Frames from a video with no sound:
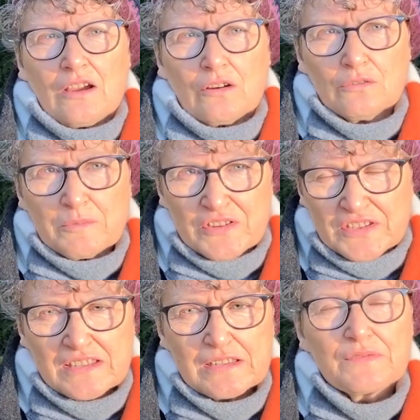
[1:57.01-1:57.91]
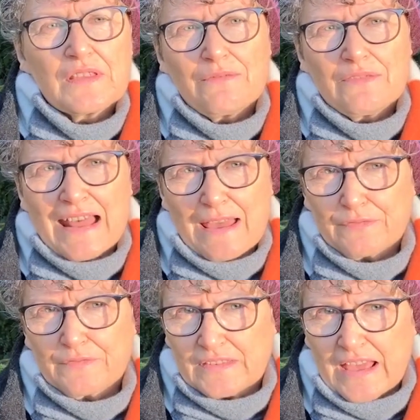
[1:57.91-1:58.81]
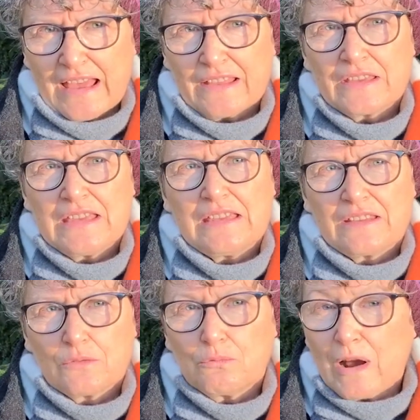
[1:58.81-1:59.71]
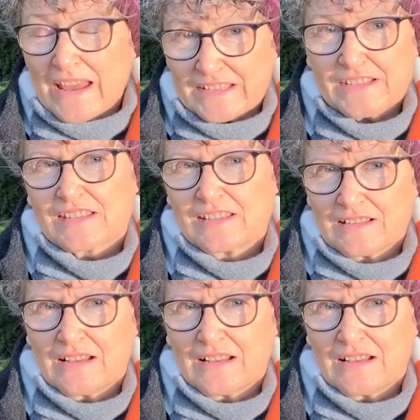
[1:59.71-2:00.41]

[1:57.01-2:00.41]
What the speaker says: almost as if they've left there the weight